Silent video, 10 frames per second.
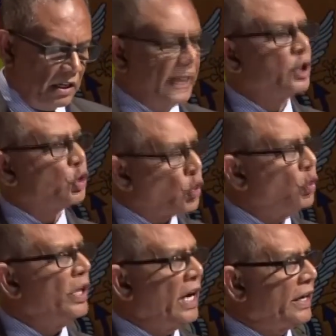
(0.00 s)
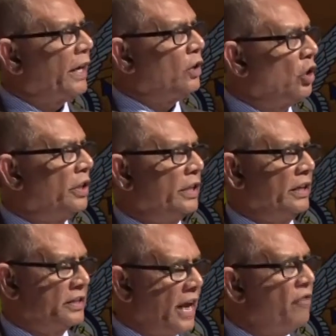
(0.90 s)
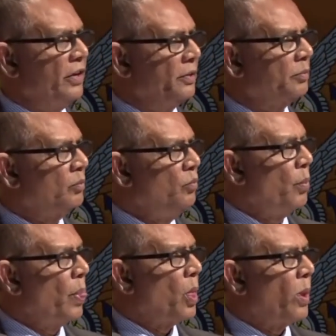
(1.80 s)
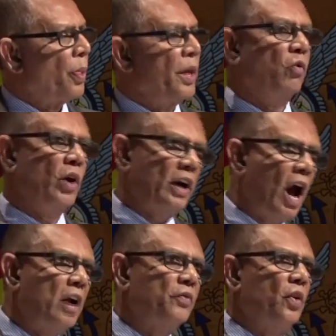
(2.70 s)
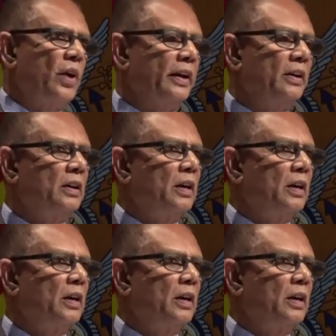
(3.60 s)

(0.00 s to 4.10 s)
It's true they are technologically savvy. They work hard for it.